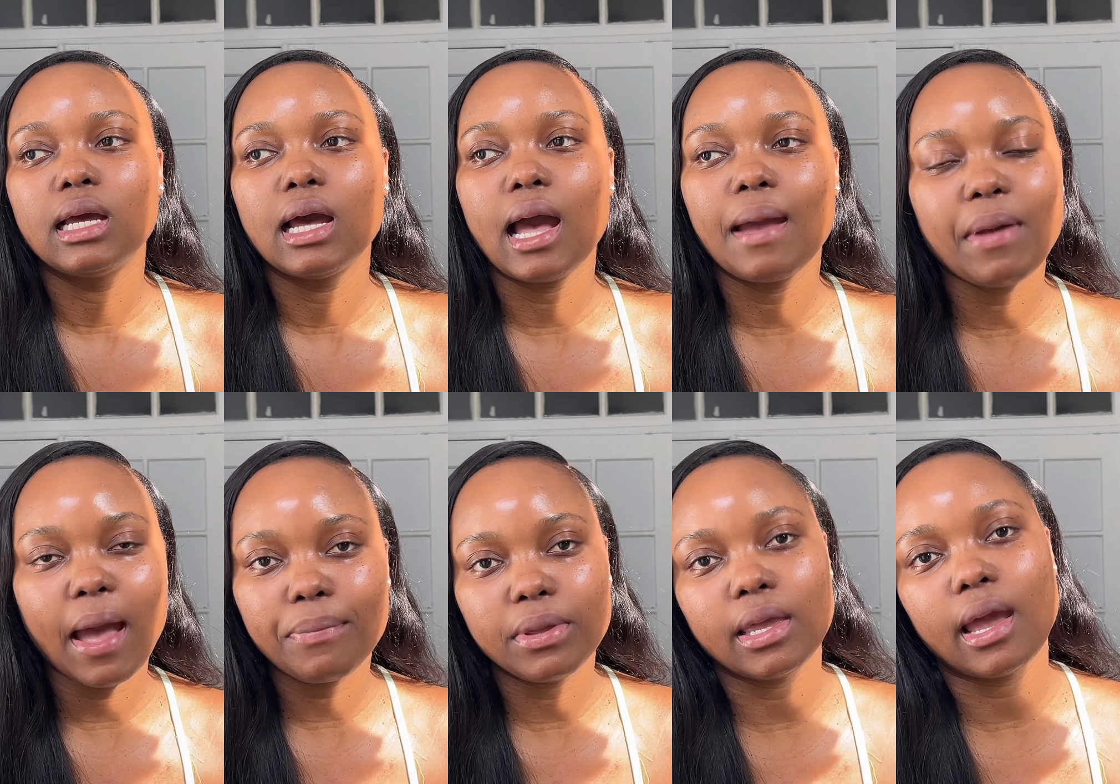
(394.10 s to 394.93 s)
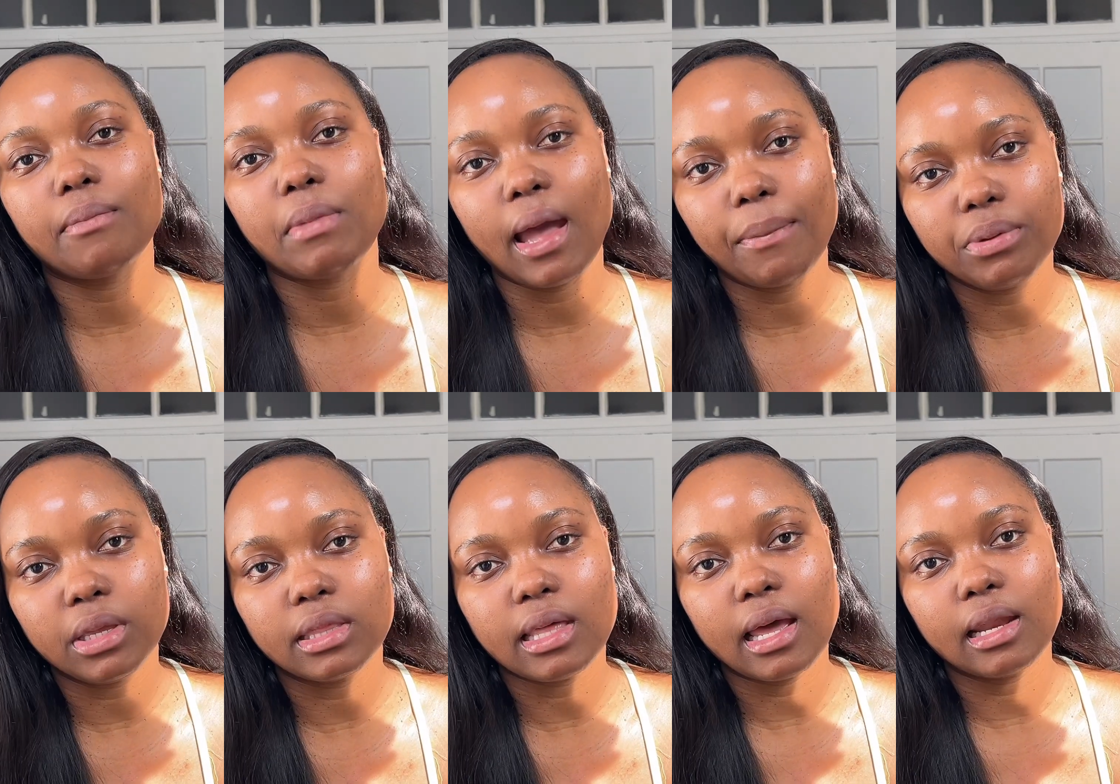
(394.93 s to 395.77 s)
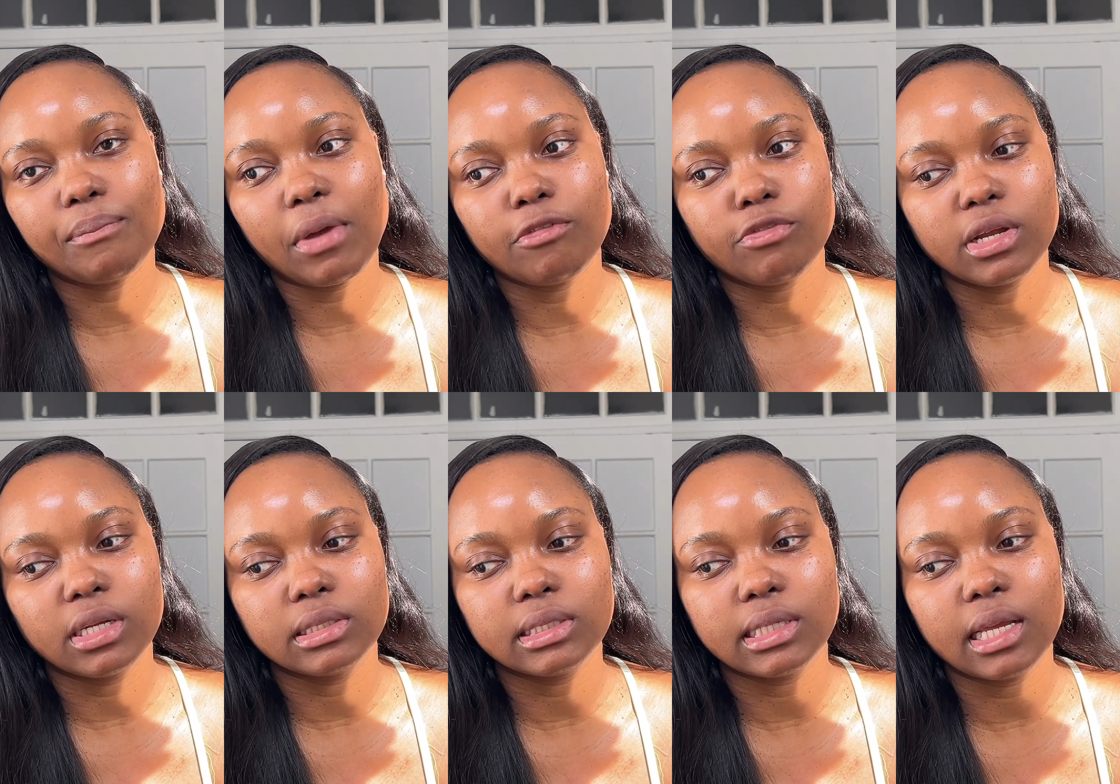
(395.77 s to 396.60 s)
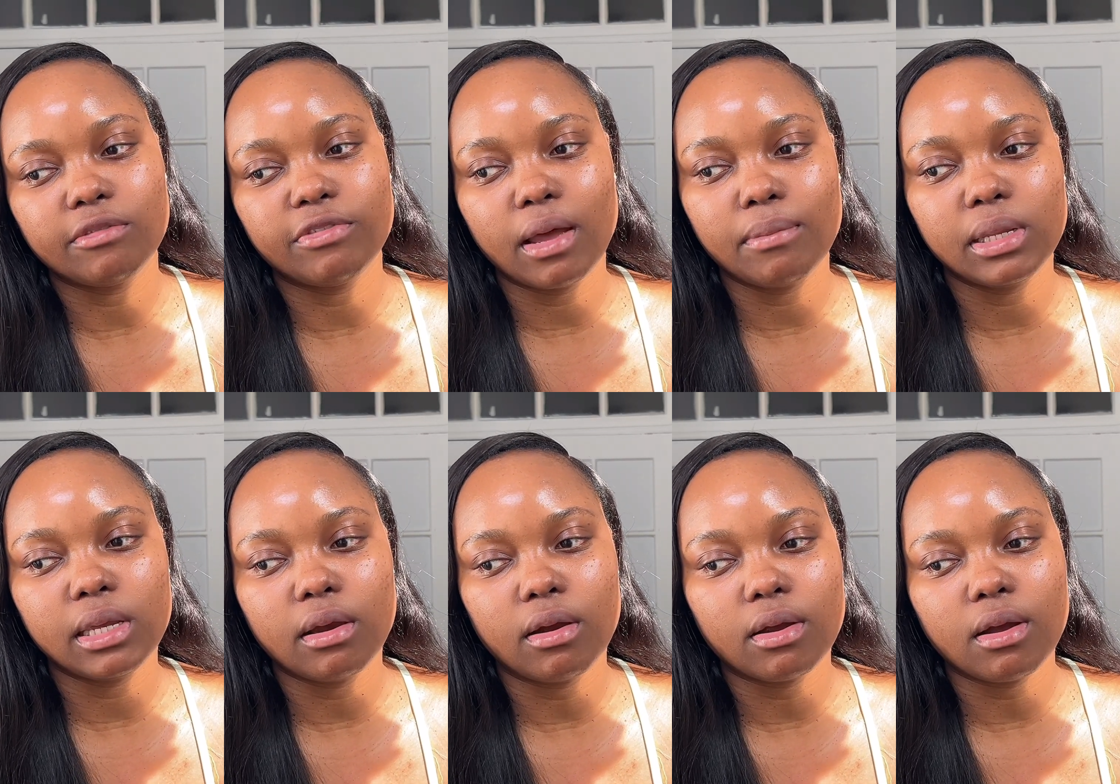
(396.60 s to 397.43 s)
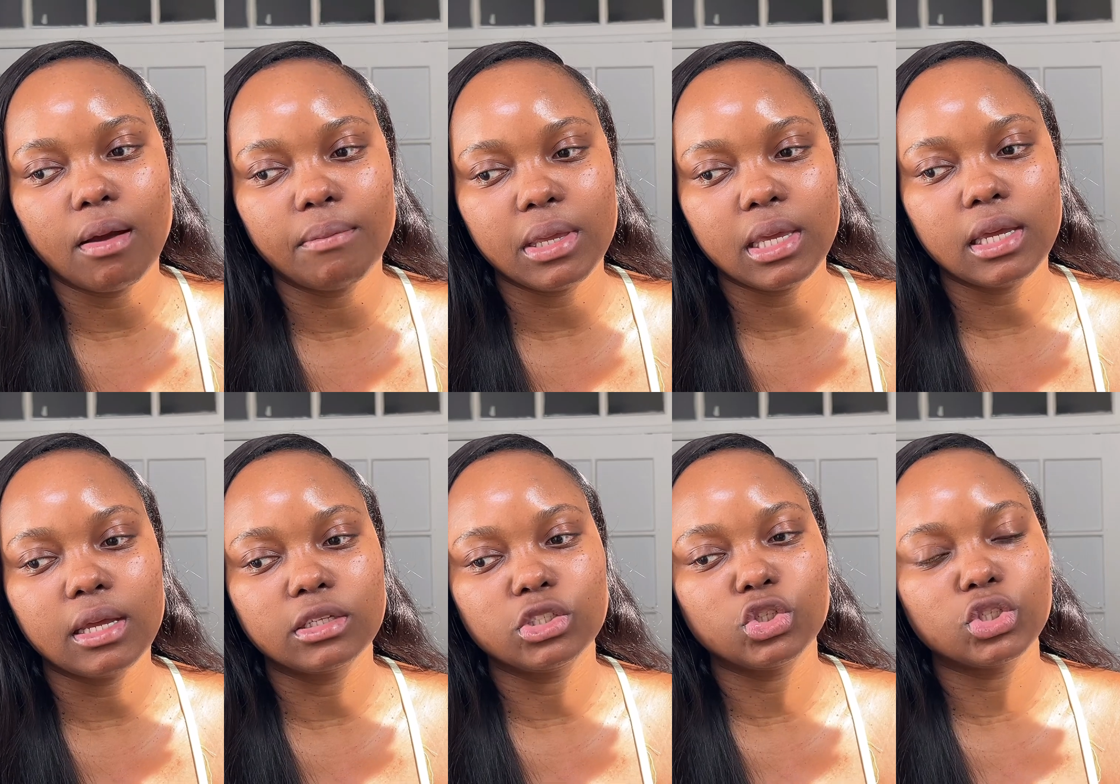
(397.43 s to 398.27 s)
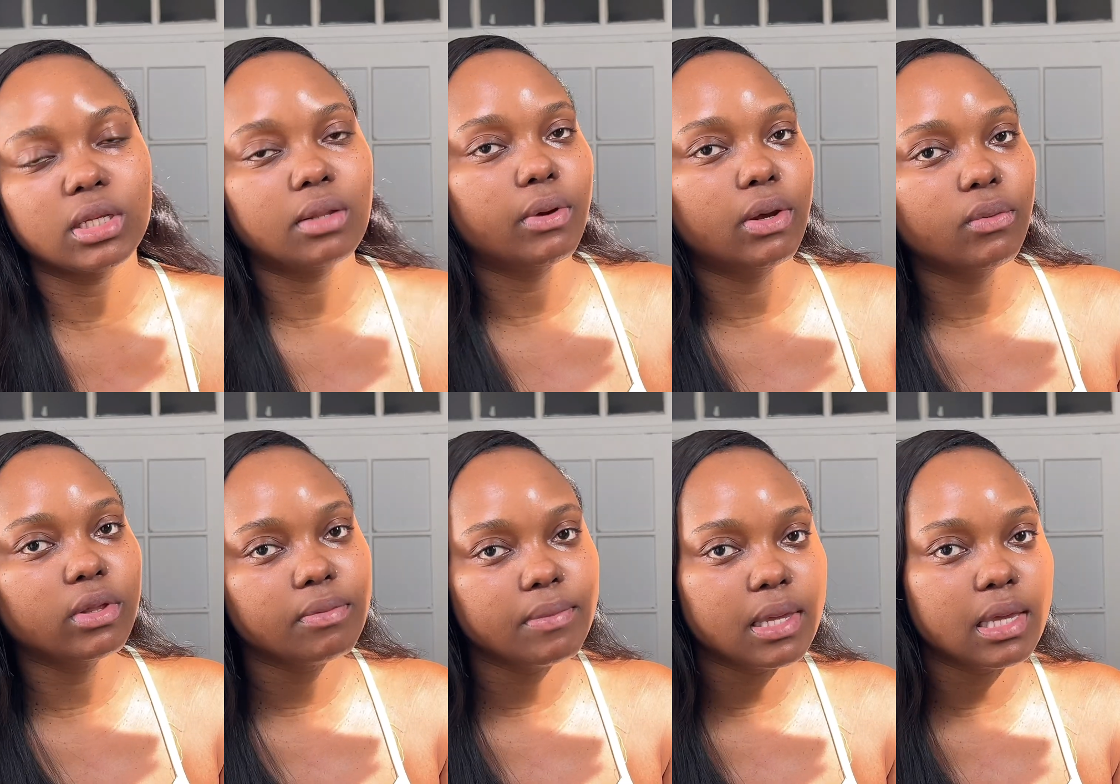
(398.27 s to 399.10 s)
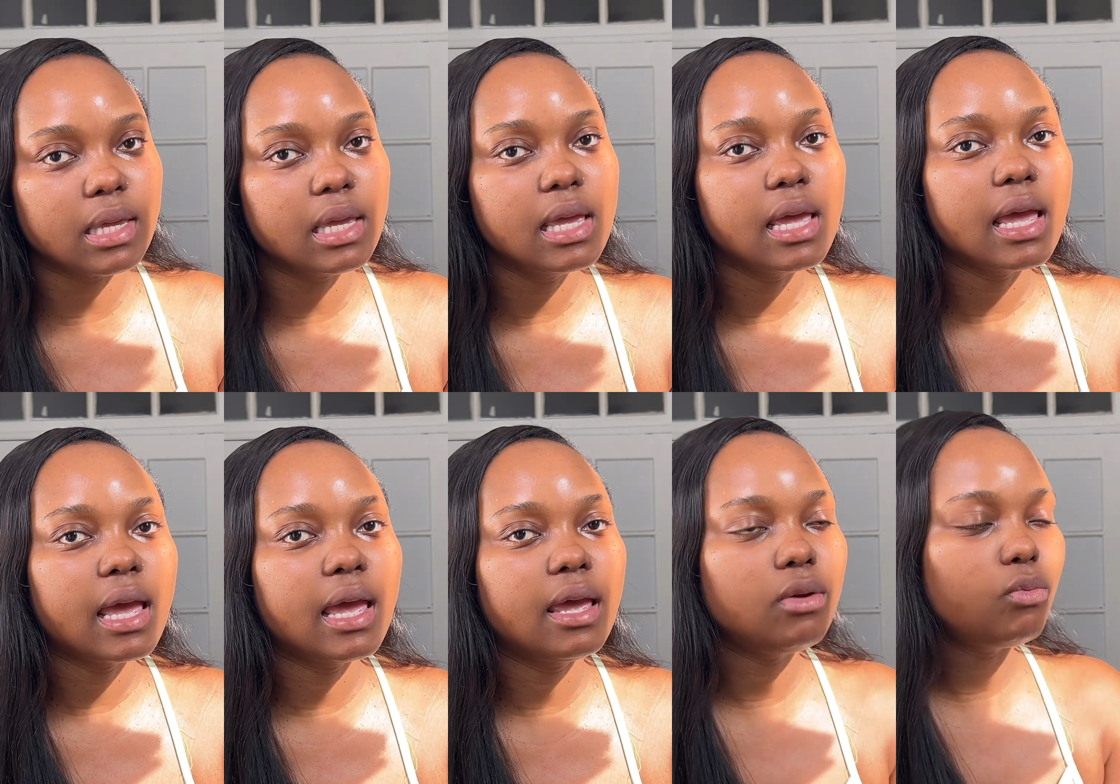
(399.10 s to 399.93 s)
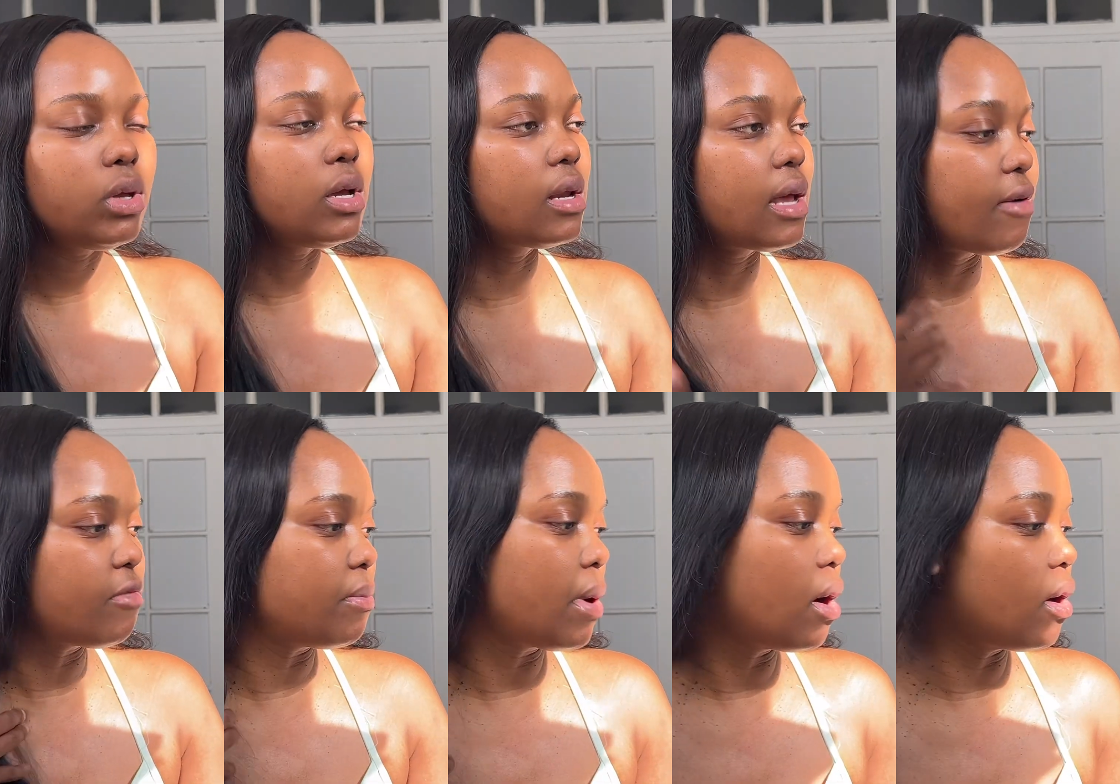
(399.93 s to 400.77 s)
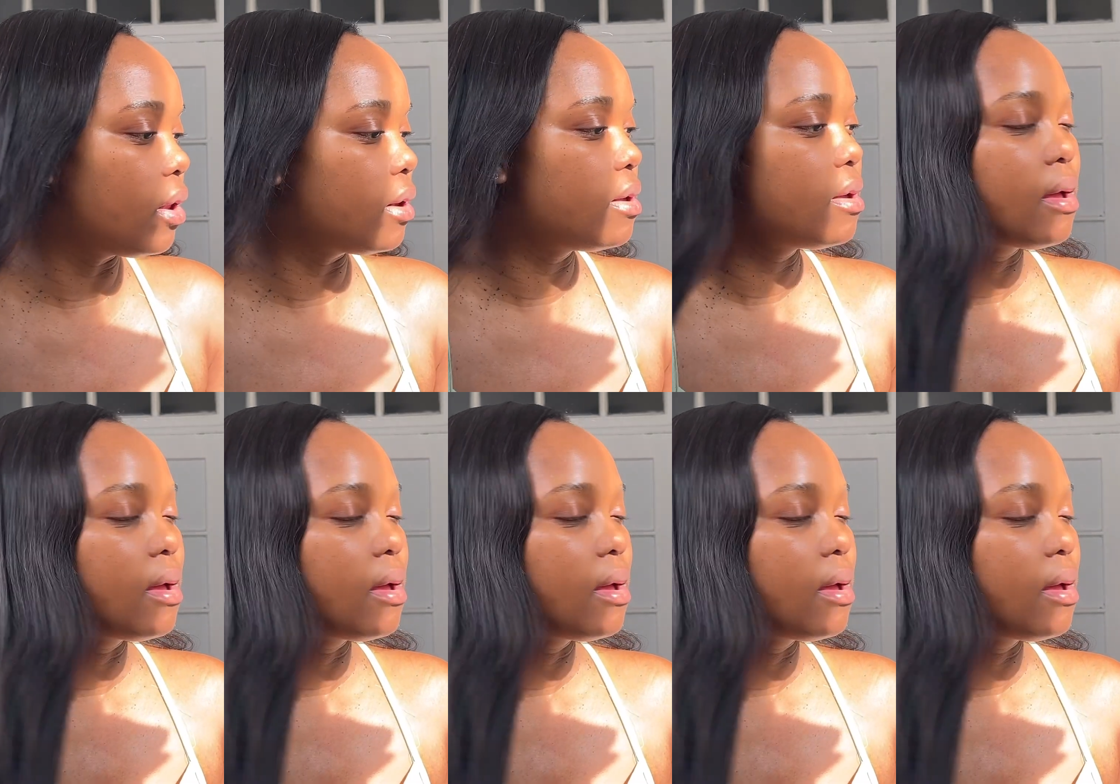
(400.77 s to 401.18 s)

I'm happy. I'm happy that my friends and family are coming to celebrate with me, and we're gonna have a ball.